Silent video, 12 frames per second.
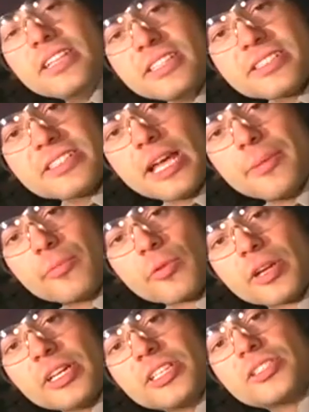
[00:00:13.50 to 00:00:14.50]
this step,
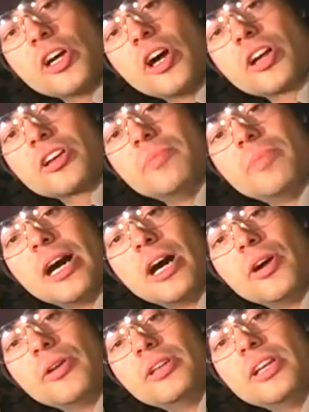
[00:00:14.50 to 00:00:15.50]
we're going to talk
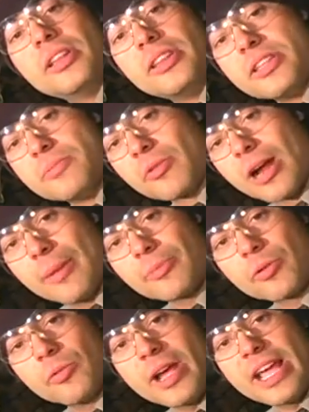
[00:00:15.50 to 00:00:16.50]
about the
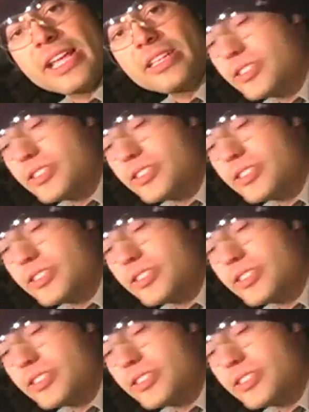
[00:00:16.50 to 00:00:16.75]
proper way